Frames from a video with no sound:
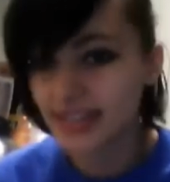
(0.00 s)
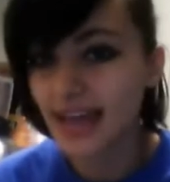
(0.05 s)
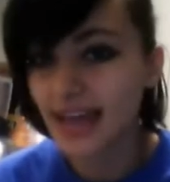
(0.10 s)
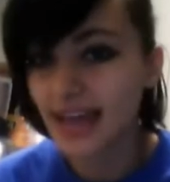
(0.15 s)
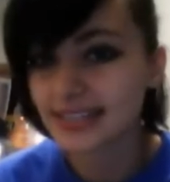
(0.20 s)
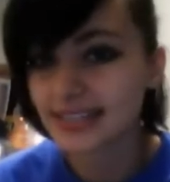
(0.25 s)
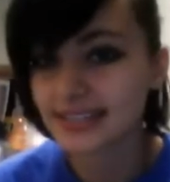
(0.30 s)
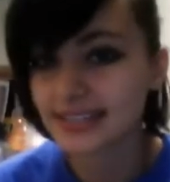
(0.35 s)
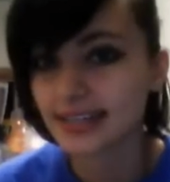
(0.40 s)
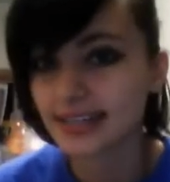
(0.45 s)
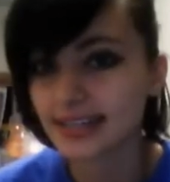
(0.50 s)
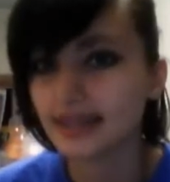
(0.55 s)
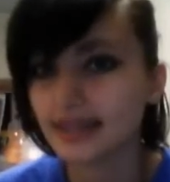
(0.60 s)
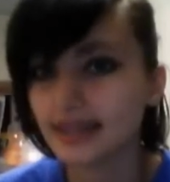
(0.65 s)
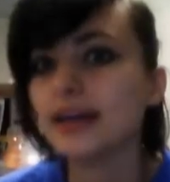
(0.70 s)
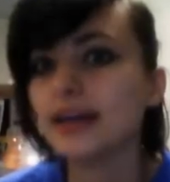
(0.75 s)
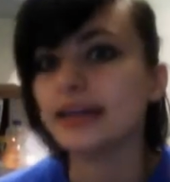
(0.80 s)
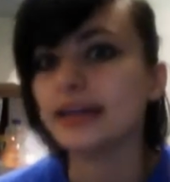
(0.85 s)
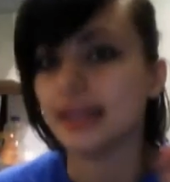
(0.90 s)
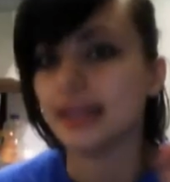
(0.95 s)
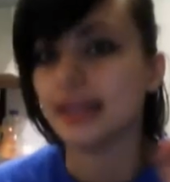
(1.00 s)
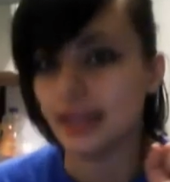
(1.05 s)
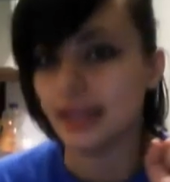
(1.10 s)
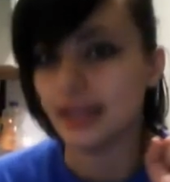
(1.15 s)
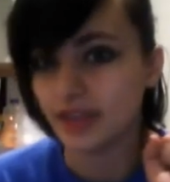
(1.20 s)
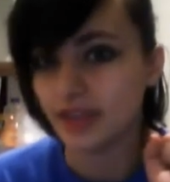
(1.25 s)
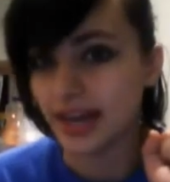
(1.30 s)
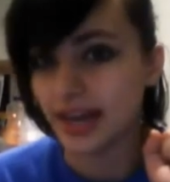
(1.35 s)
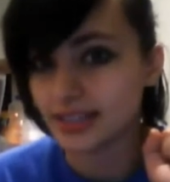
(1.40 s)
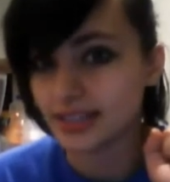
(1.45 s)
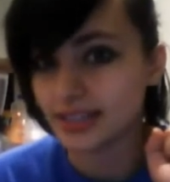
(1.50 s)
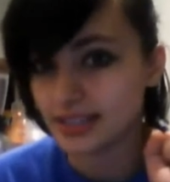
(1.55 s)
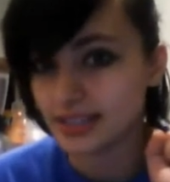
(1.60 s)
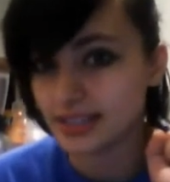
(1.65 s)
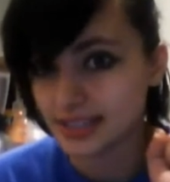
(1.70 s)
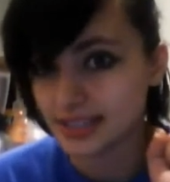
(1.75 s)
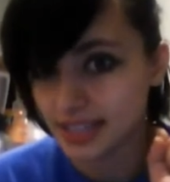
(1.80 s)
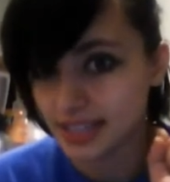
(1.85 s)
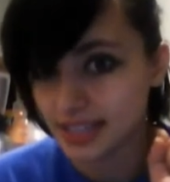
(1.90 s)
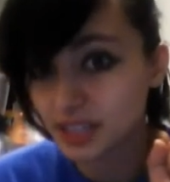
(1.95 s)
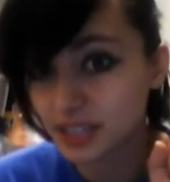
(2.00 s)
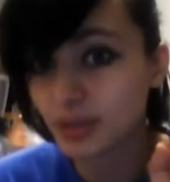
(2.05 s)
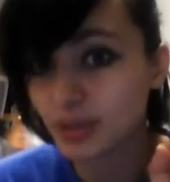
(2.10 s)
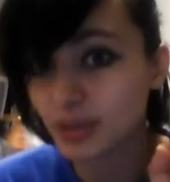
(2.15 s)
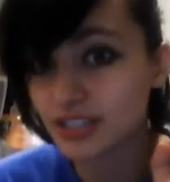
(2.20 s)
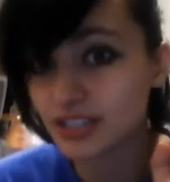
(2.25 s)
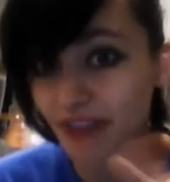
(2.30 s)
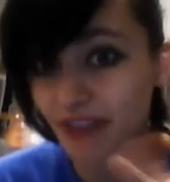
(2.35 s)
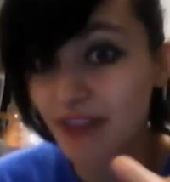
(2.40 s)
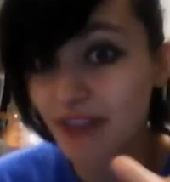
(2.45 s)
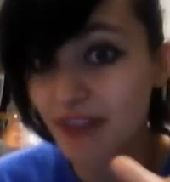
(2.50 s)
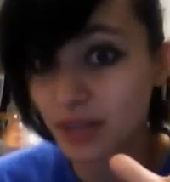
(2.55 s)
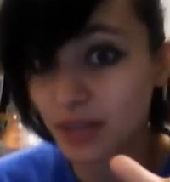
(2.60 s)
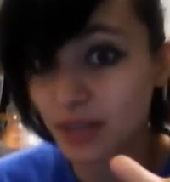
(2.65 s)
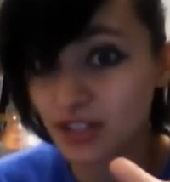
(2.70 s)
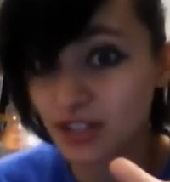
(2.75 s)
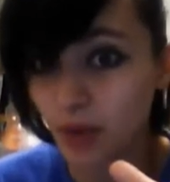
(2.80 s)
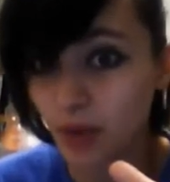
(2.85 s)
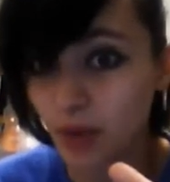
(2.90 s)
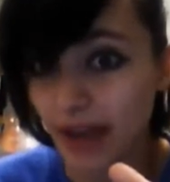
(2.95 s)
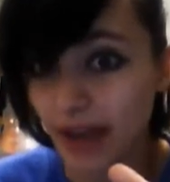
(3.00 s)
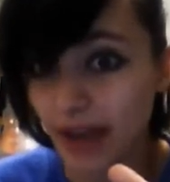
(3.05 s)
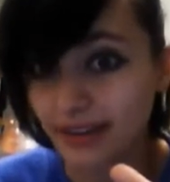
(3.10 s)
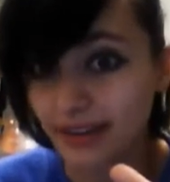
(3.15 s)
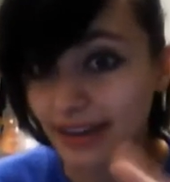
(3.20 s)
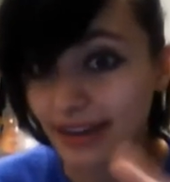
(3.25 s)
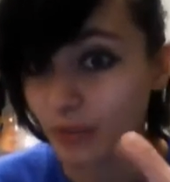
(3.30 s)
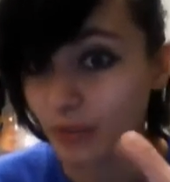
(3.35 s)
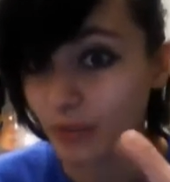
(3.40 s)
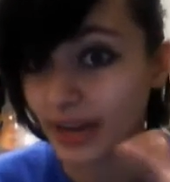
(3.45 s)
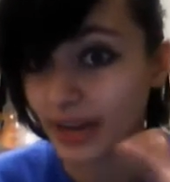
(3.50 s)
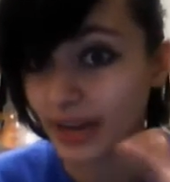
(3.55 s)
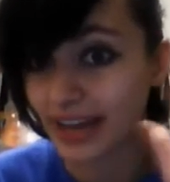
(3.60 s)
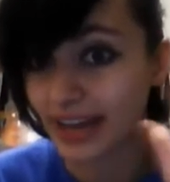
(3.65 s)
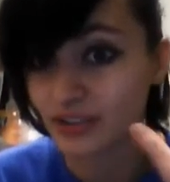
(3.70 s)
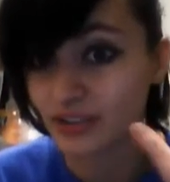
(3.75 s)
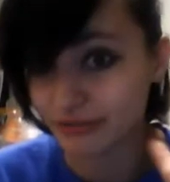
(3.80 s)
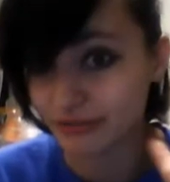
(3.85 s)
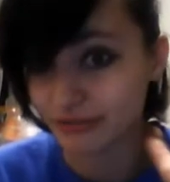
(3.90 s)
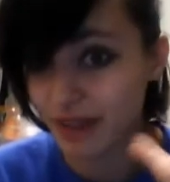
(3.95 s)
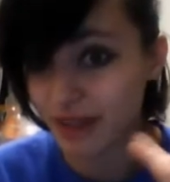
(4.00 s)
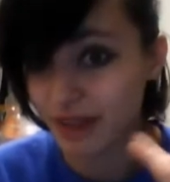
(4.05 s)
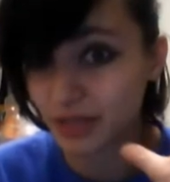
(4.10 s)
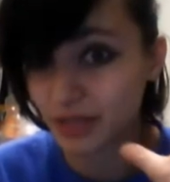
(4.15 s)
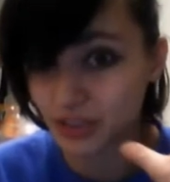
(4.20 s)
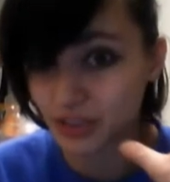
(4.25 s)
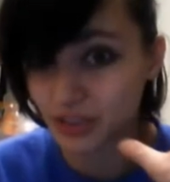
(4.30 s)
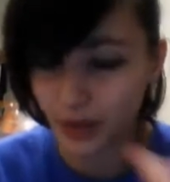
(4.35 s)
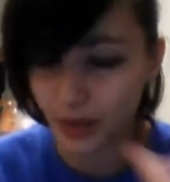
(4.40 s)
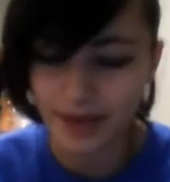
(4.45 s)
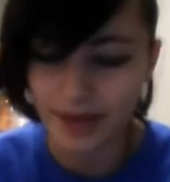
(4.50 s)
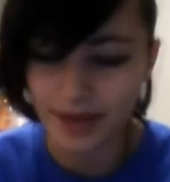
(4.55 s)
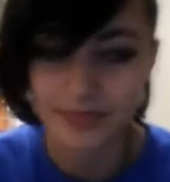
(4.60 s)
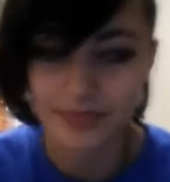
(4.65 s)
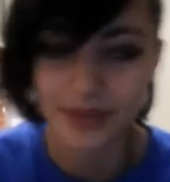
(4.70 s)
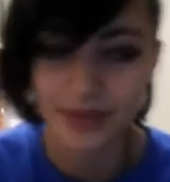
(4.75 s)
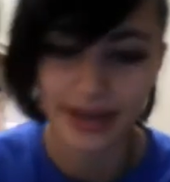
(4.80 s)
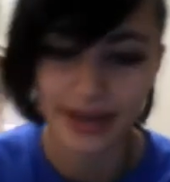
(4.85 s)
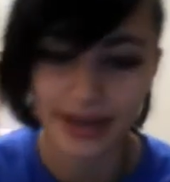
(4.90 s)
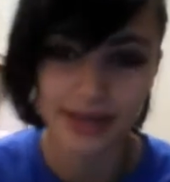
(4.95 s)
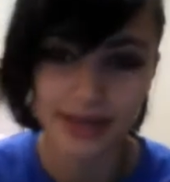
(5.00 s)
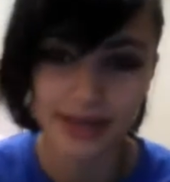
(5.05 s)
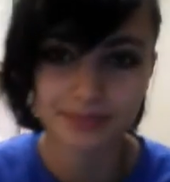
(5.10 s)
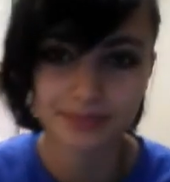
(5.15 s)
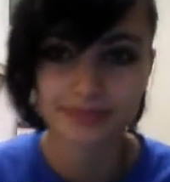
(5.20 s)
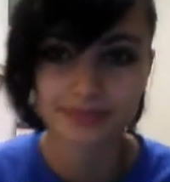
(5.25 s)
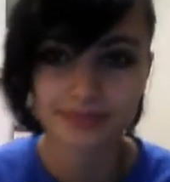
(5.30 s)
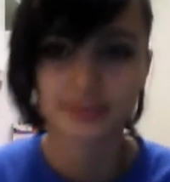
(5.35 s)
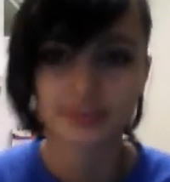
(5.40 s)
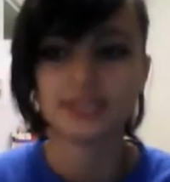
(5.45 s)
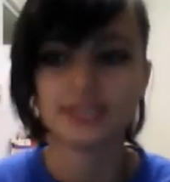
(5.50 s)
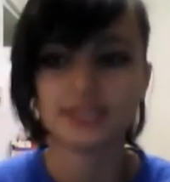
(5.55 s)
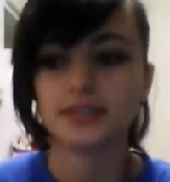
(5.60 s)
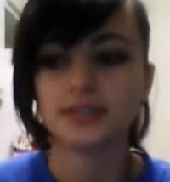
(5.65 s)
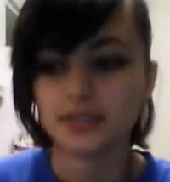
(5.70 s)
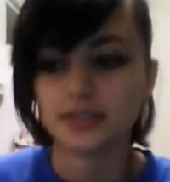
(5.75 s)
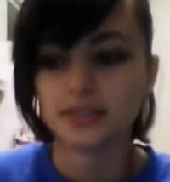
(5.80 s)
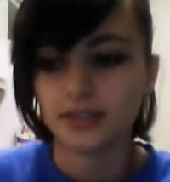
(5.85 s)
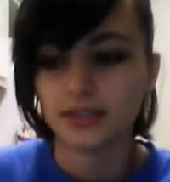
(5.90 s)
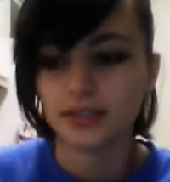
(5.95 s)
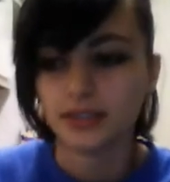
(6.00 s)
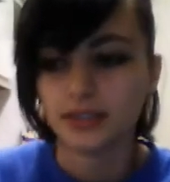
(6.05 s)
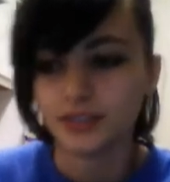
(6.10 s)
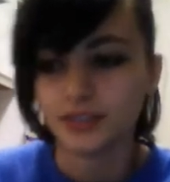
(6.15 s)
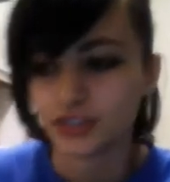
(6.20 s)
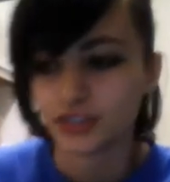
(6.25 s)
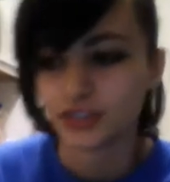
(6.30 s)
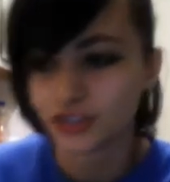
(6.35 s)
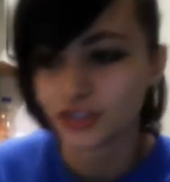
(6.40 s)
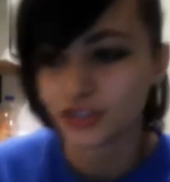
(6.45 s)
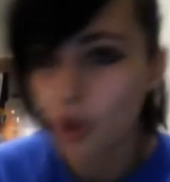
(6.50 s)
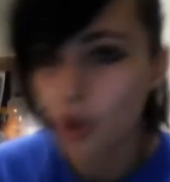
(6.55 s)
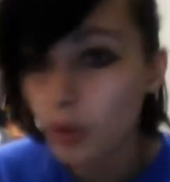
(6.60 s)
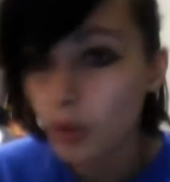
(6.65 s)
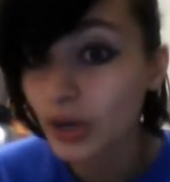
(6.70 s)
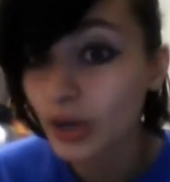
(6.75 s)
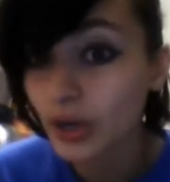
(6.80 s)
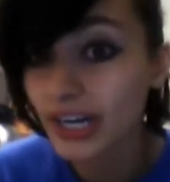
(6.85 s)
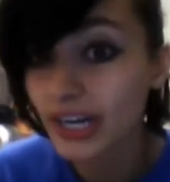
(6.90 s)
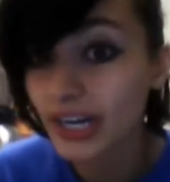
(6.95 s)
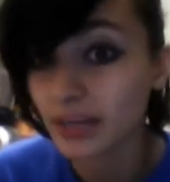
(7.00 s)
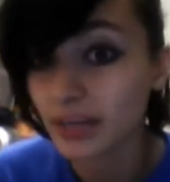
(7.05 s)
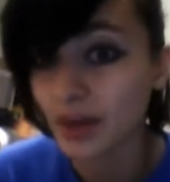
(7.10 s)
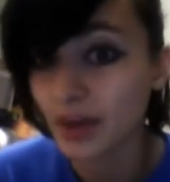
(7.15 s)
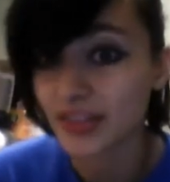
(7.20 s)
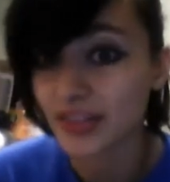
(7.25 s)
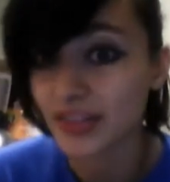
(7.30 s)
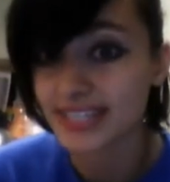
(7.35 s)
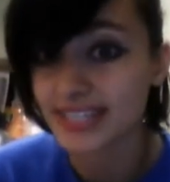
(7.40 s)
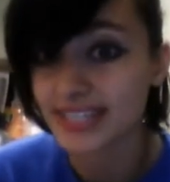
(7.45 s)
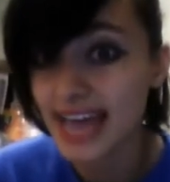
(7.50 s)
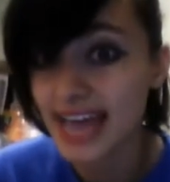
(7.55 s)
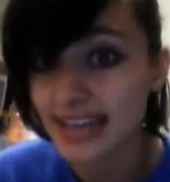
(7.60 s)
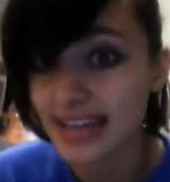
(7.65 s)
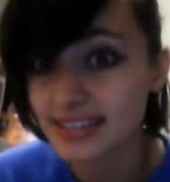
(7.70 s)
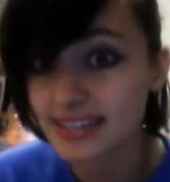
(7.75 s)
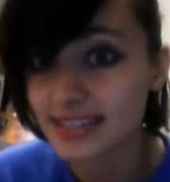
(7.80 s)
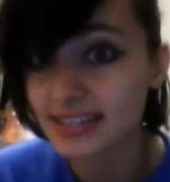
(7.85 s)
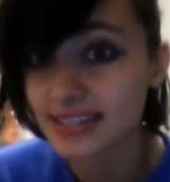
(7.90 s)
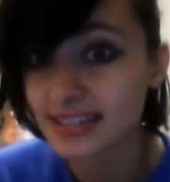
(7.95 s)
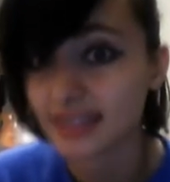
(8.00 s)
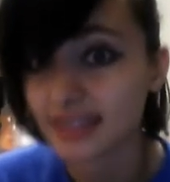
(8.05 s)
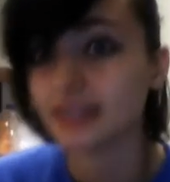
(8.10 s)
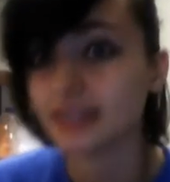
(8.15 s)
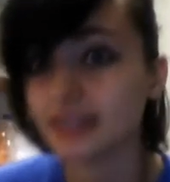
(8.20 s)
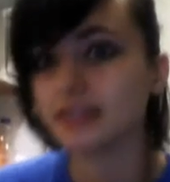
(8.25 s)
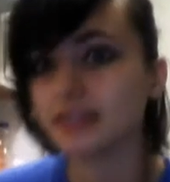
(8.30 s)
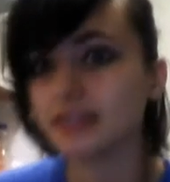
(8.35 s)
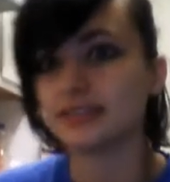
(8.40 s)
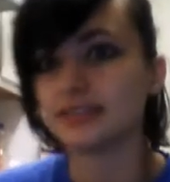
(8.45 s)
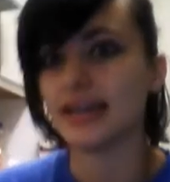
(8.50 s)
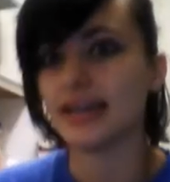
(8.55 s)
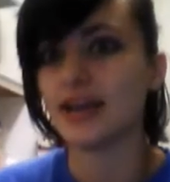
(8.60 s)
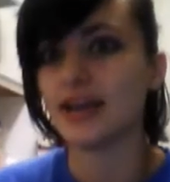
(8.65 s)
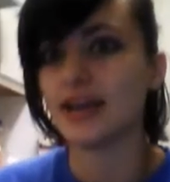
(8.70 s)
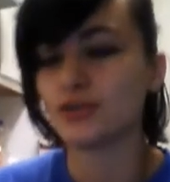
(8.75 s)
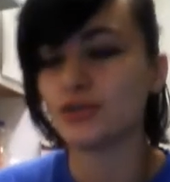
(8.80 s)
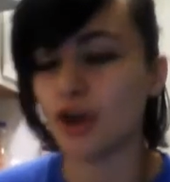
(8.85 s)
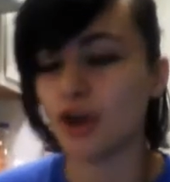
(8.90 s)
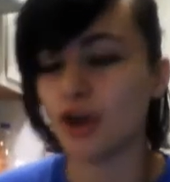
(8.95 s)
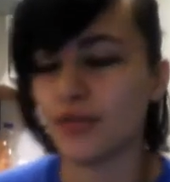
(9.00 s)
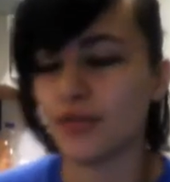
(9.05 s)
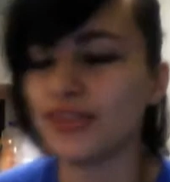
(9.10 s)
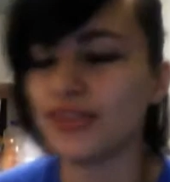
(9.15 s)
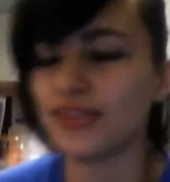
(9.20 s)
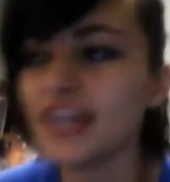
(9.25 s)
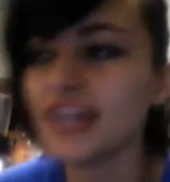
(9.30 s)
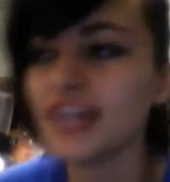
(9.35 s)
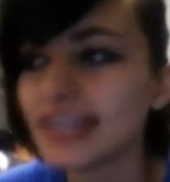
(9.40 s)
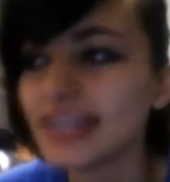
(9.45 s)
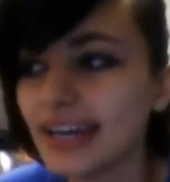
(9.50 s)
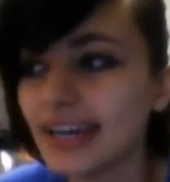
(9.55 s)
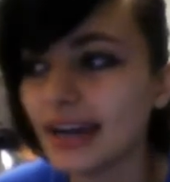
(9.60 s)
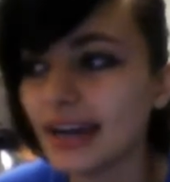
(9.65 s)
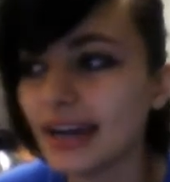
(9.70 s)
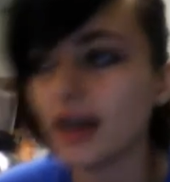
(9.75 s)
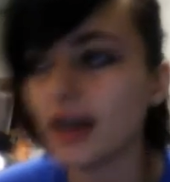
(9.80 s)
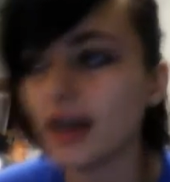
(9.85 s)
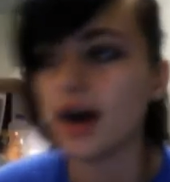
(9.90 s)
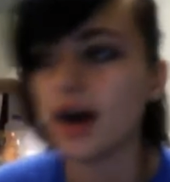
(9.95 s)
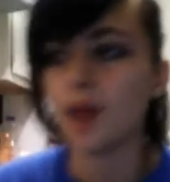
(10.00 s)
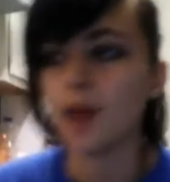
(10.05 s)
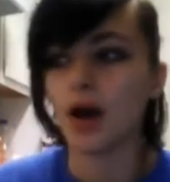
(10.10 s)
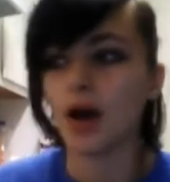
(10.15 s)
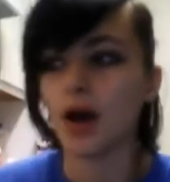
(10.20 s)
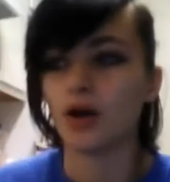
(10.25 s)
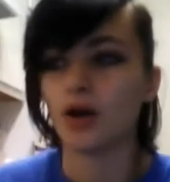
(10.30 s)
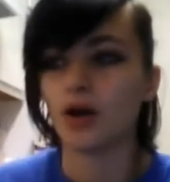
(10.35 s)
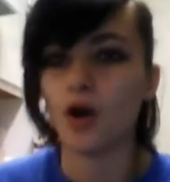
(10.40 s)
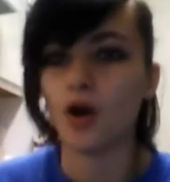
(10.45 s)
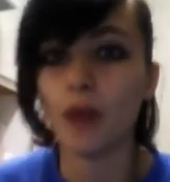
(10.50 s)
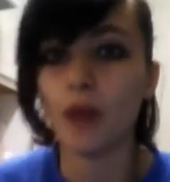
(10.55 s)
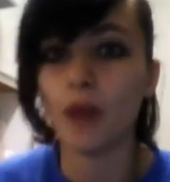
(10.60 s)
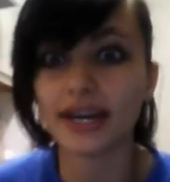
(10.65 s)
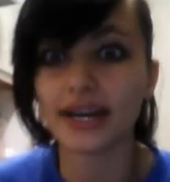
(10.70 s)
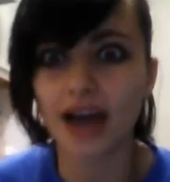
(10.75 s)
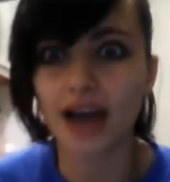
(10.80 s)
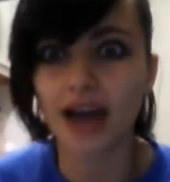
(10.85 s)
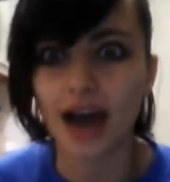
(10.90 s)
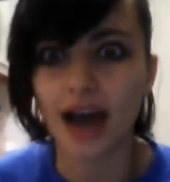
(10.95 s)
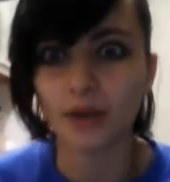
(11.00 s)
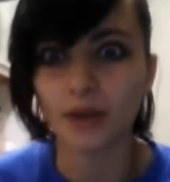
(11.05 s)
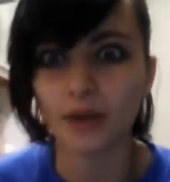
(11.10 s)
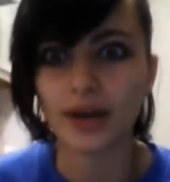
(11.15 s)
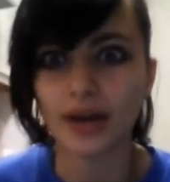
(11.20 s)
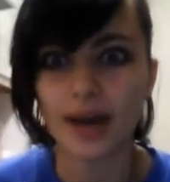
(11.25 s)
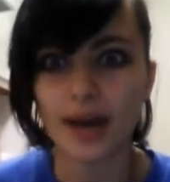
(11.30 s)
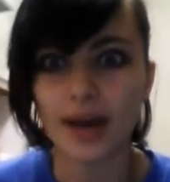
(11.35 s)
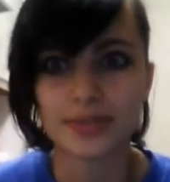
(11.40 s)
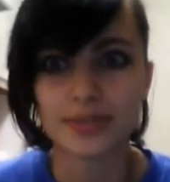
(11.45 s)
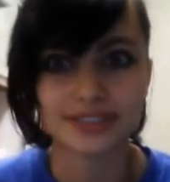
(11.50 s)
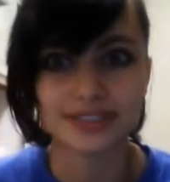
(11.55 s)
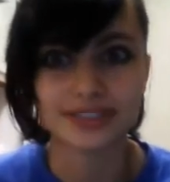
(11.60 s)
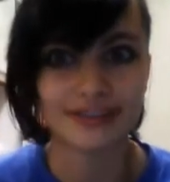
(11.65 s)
test is like 6 months, 5 months away, because I have one hand, so 5 months away, okay? You're so worried about this test that you start thinking about, oh my god, what happens